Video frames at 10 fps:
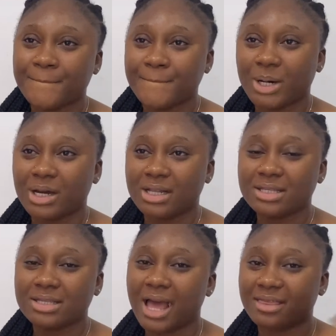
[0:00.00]
but
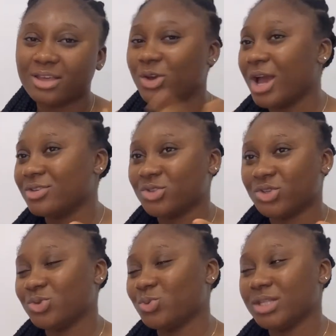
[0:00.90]
i think you guys
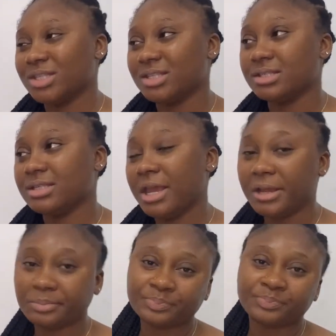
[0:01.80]
just wait to
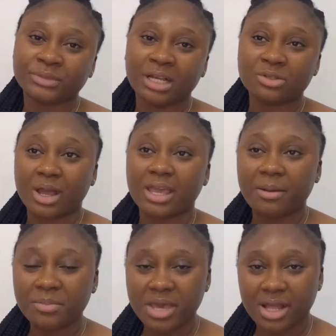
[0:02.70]
see so i
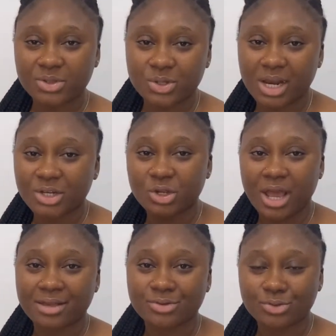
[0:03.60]
came here to let you
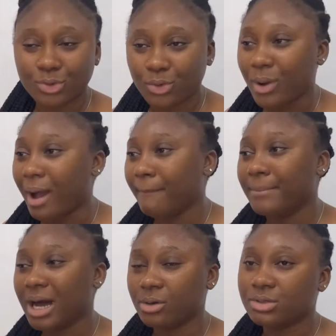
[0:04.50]
guys know
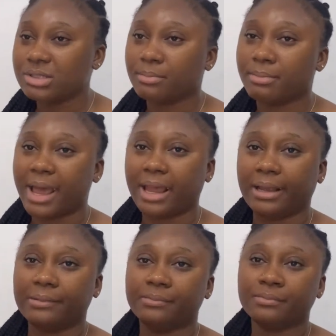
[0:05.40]
about my
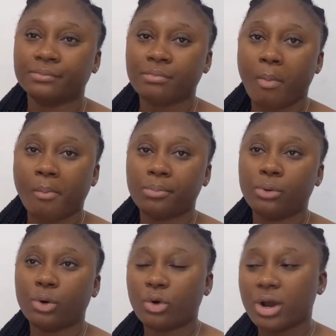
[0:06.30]

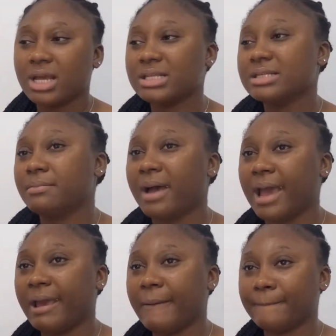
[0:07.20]
progress
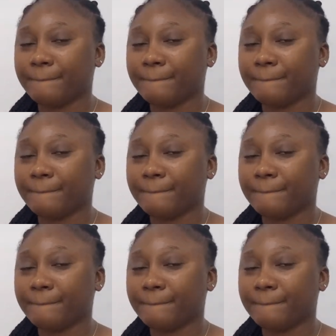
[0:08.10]
my